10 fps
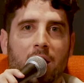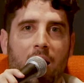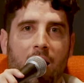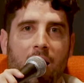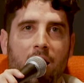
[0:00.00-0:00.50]

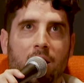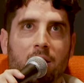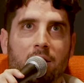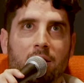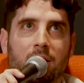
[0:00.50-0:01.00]

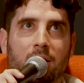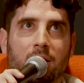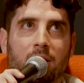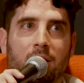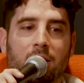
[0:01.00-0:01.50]
and
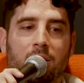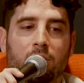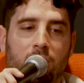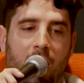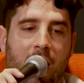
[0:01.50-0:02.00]

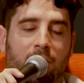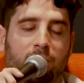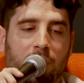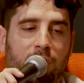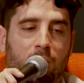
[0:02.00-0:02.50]

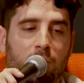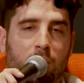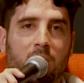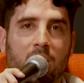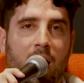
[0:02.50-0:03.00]
halfway through, you
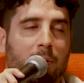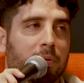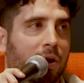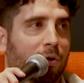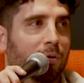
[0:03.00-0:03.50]
eat a
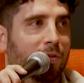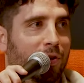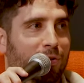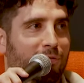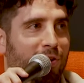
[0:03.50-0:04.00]
habanero
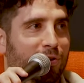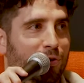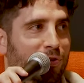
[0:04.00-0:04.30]
and finish your